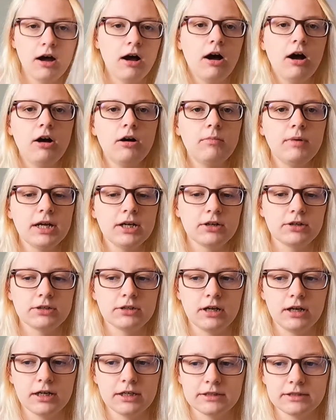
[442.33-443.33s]
Oh my God,
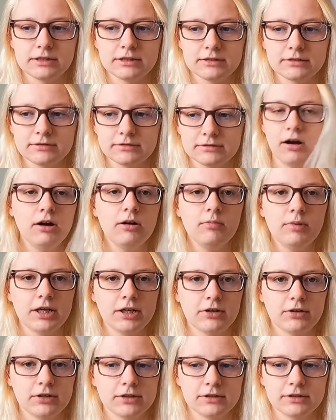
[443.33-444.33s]
guys. Oh my
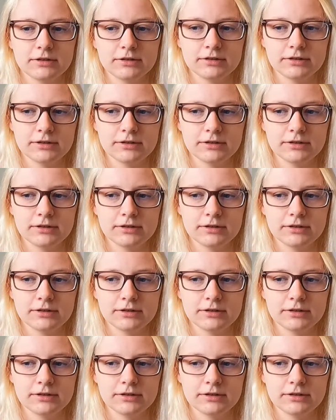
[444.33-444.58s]
God.